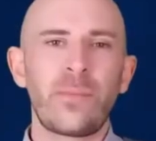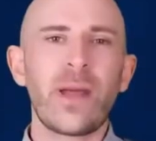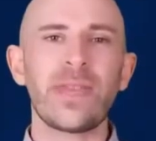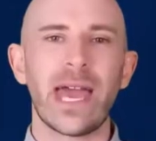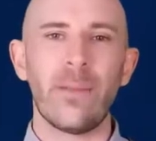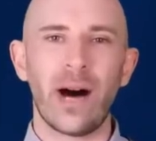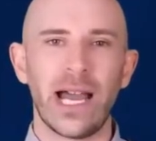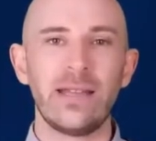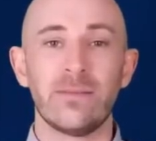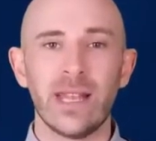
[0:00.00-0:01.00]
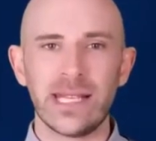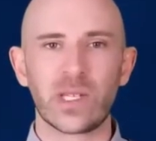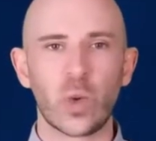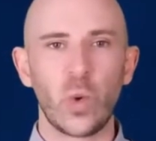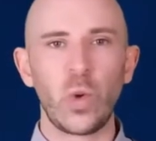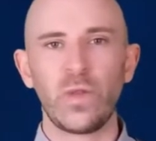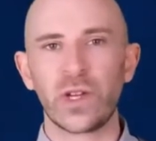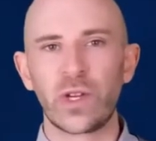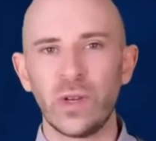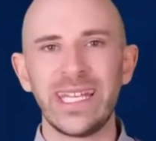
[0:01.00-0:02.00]
The Premier Mine, later called
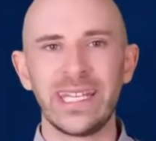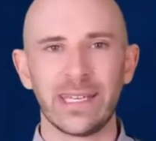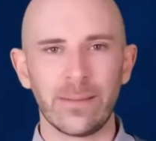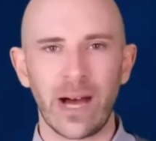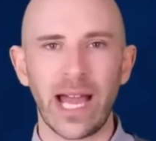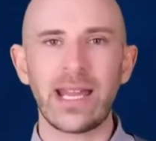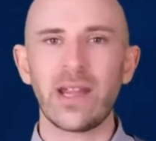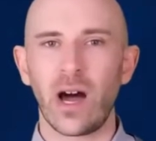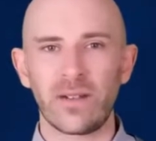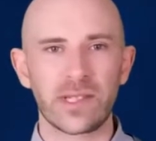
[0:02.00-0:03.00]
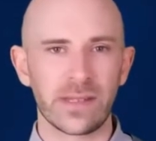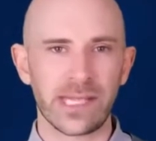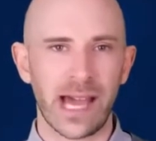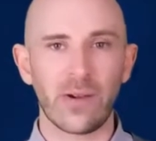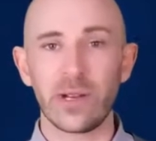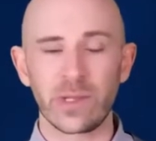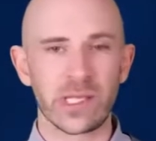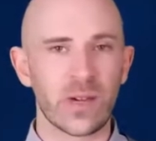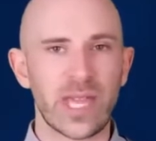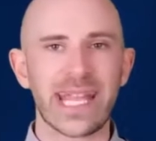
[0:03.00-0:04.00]
the Cullinan Mine, after the town it
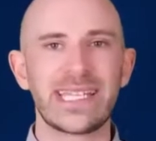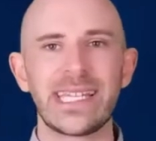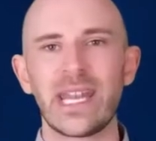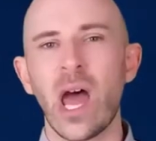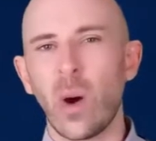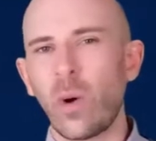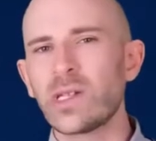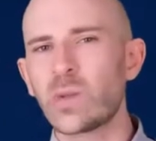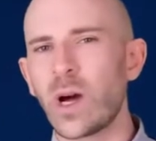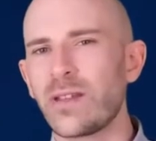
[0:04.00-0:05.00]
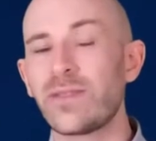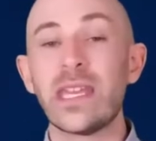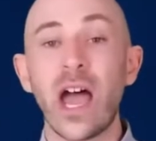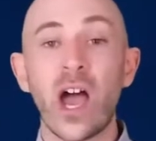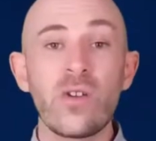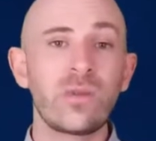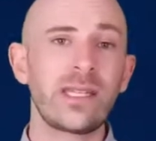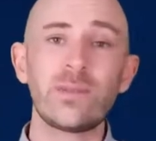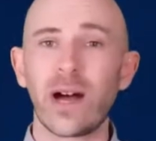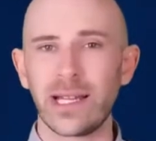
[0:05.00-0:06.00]
was located in, was one of the
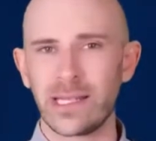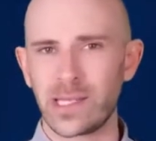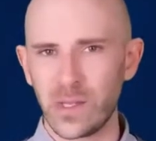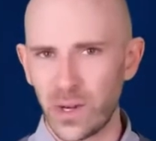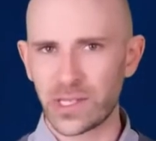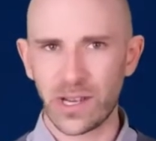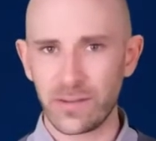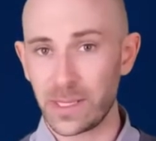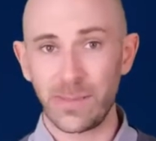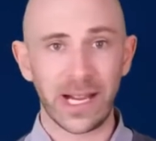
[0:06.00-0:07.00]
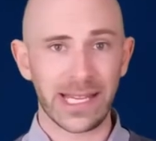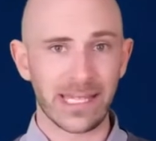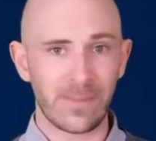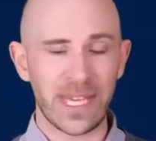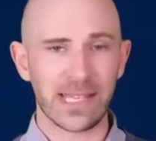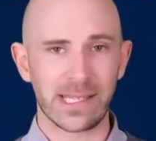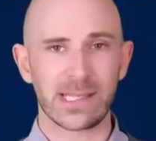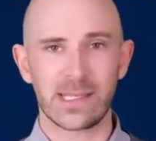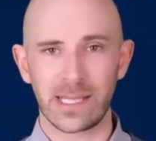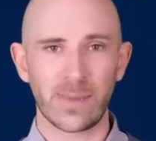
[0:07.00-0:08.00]
only mines not owned by De
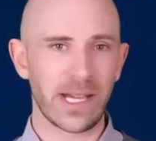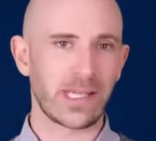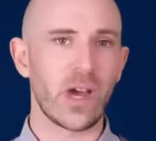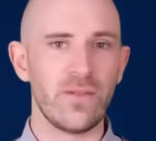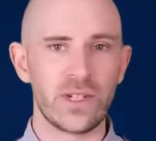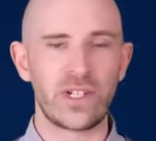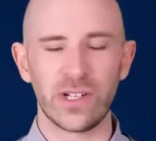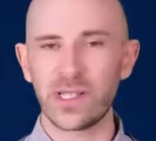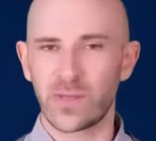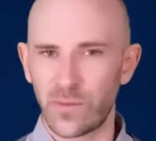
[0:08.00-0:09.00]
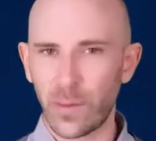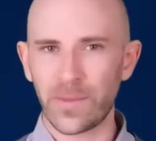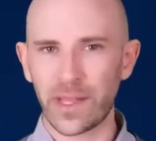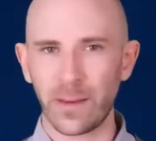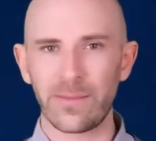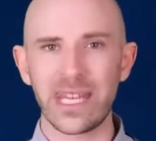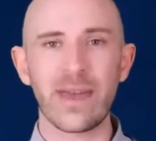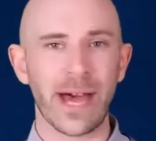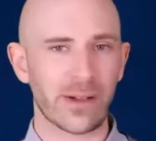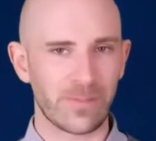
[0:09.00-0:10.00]
Beers, despite overtures from the
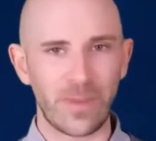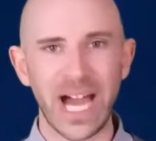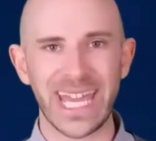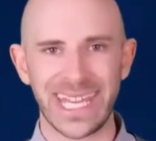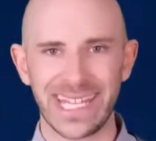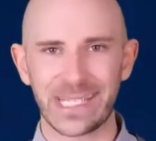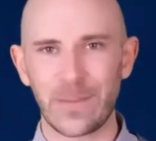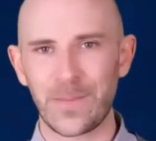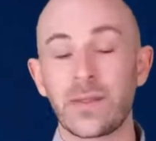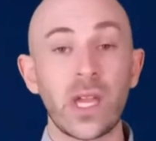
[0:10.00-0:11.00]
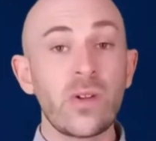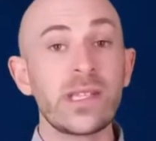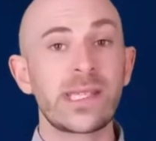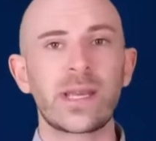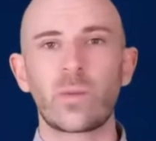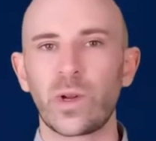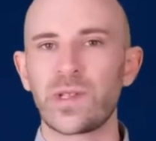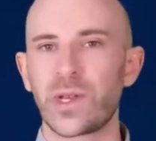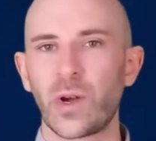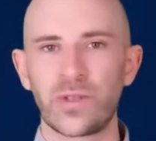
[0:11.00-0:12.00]
company about buying it. The owners didn't
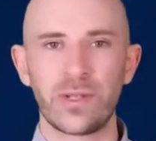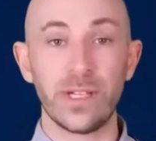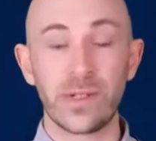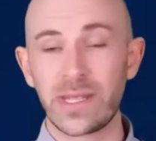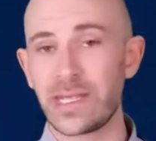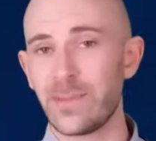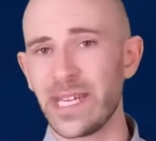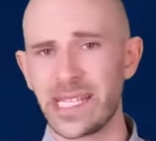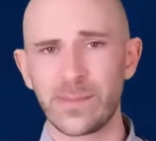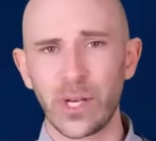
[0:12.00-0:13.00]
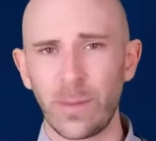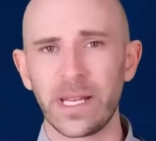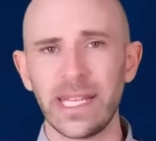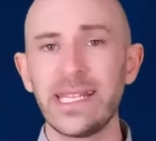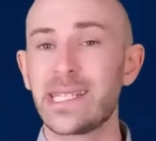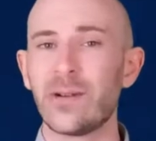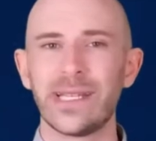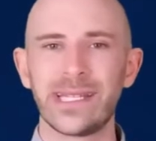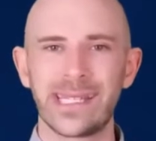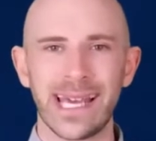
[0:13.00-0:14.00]
want to contribute to the De Beers monopoly, so
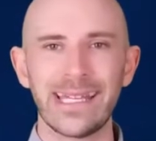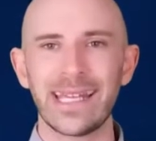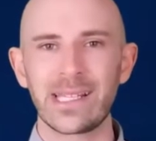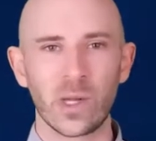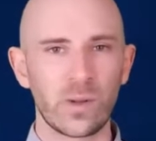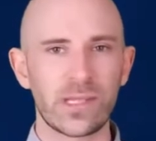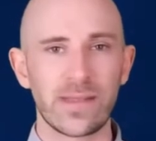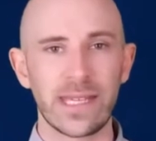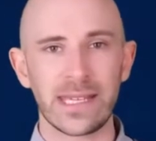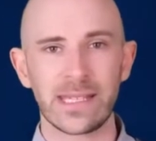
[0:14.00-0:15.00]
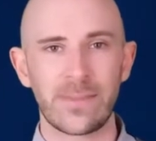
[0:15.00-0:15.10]
instead they sold to the